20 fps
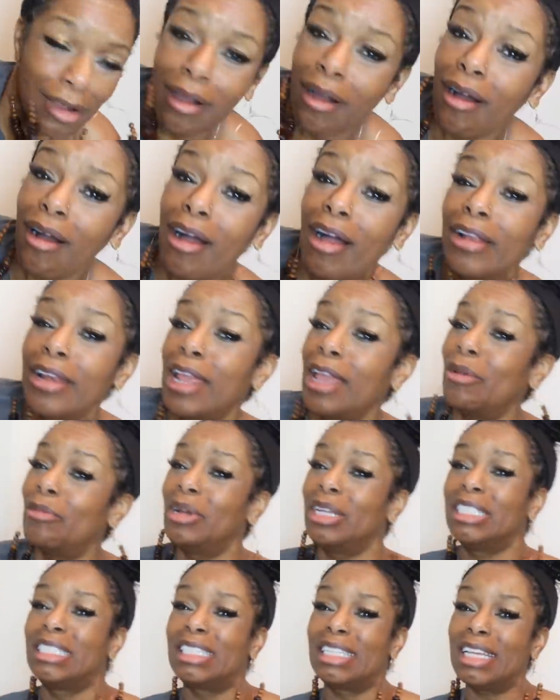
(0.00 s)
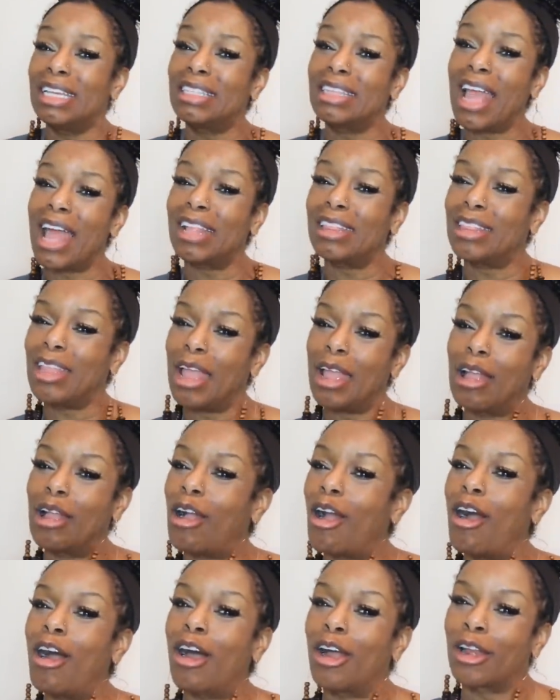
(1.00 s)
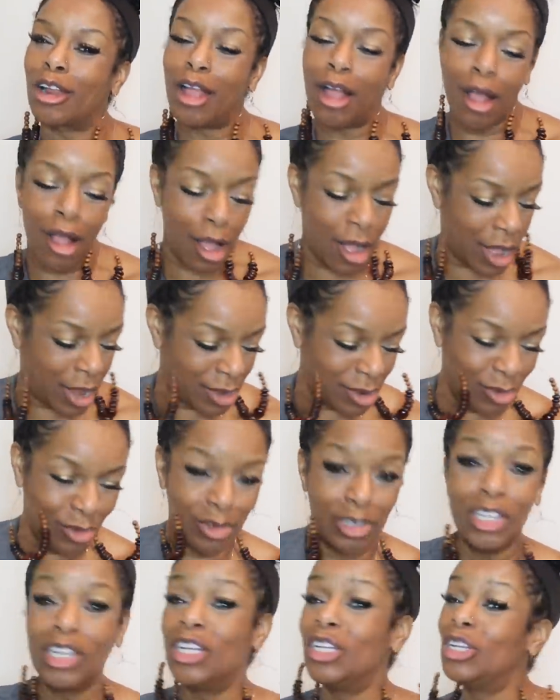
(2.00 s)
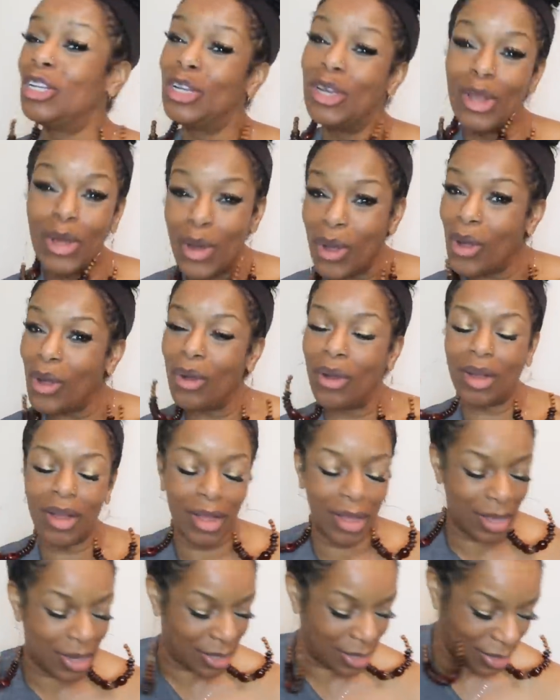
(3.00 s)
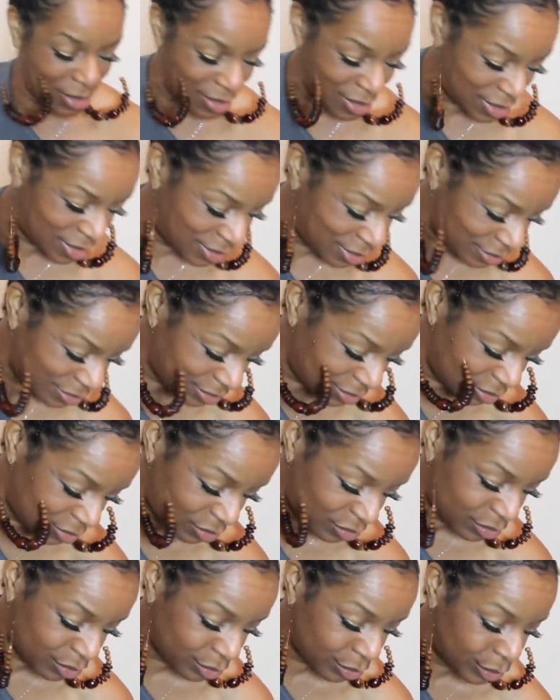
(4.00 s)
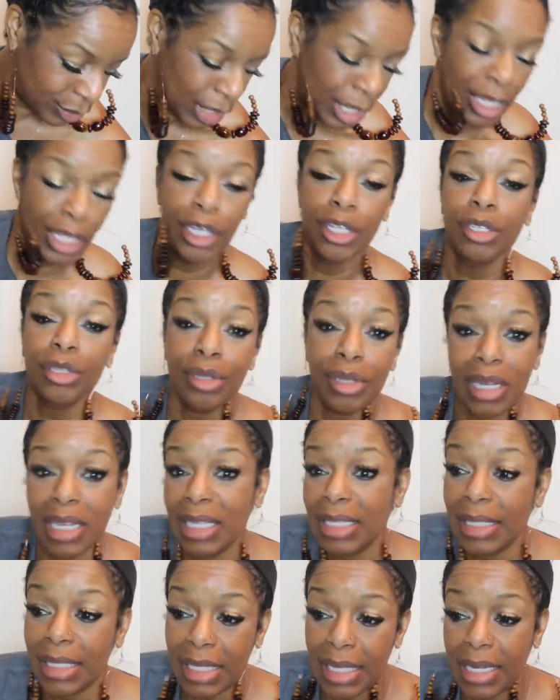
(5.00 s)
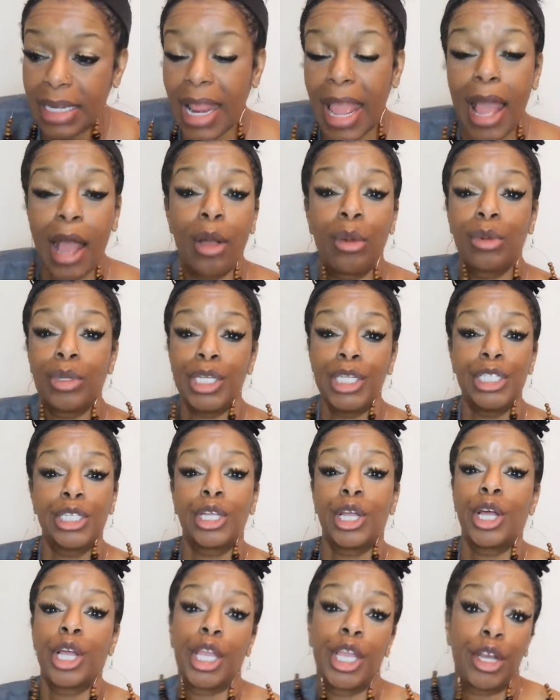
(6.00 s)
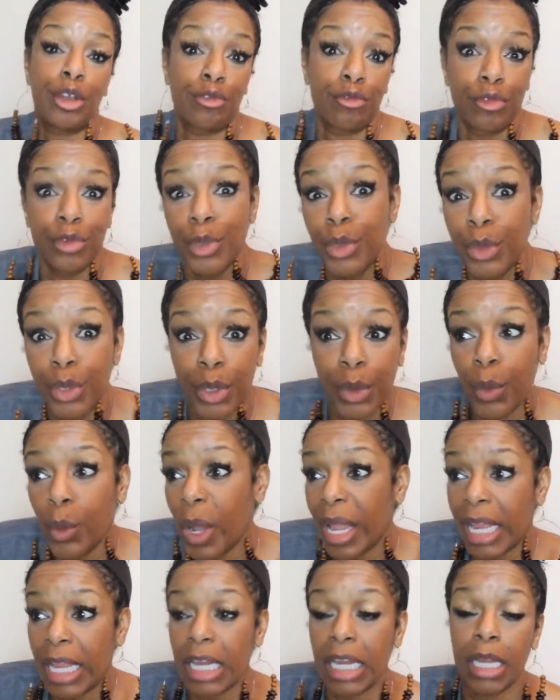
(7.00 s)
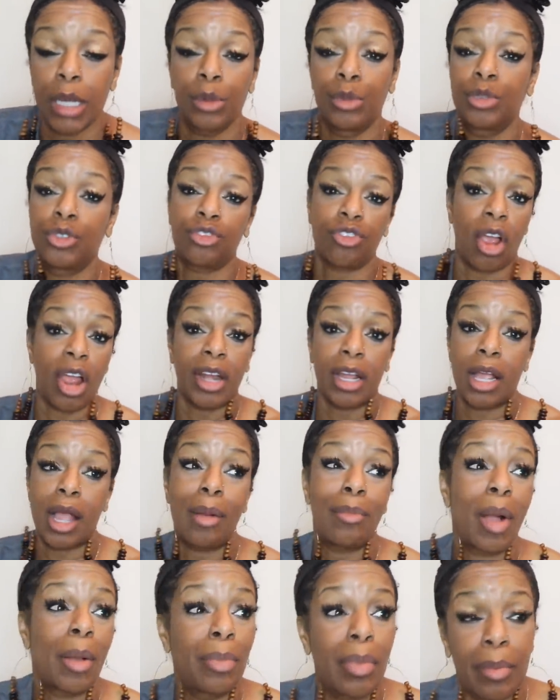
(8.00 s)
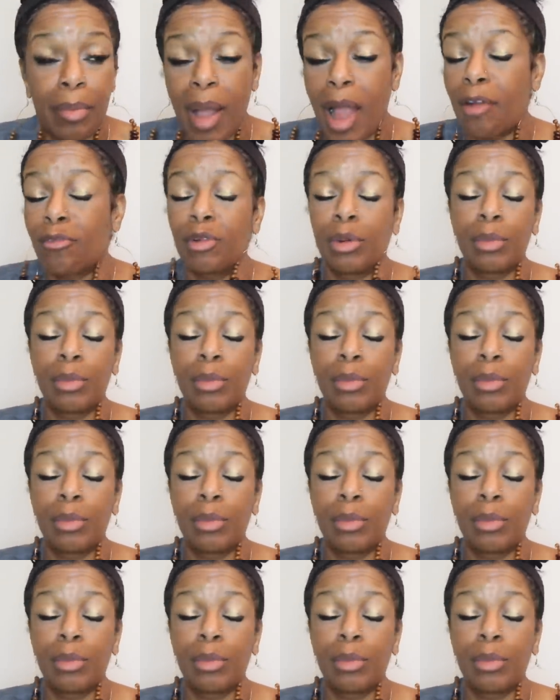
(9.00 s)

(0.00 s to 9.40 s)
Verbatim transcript: Connie, we did that thing, Con Con. Lord. So let's see now. He's gonna get a rude awakening and try to come up in my